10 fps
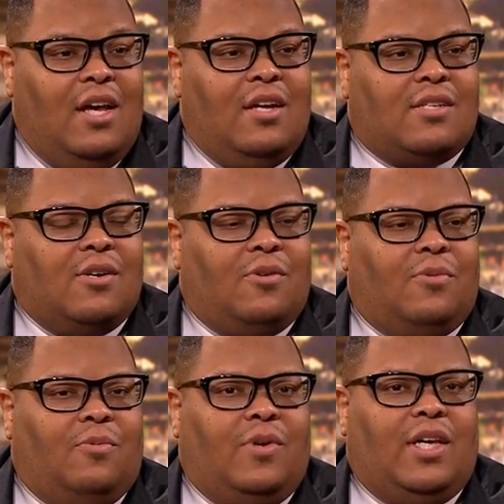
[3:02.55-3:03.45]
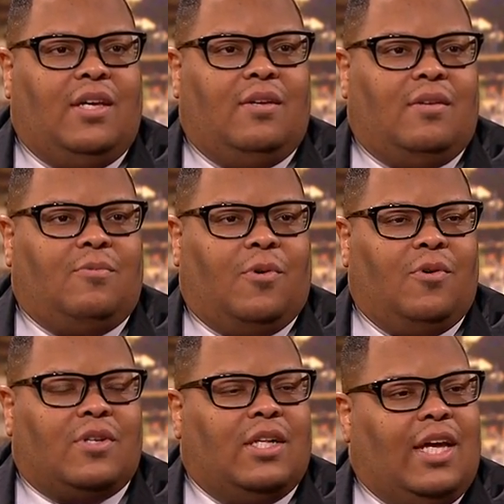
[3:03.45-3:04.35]
So we were
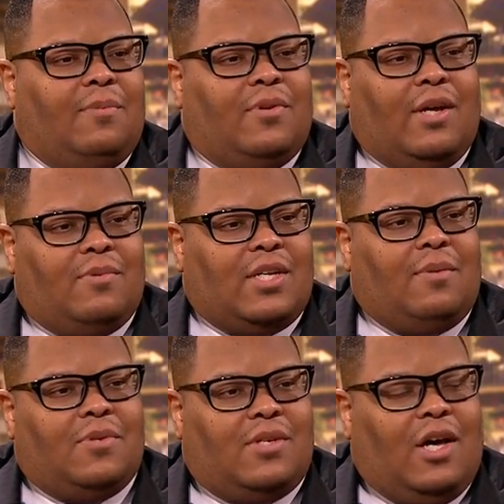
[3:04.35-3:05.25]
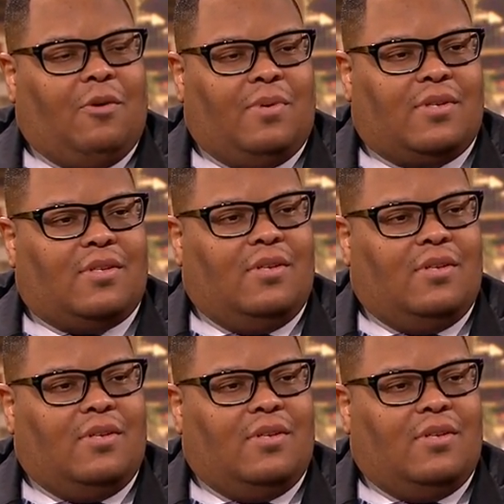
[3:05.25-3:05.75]
on a label that was able to help us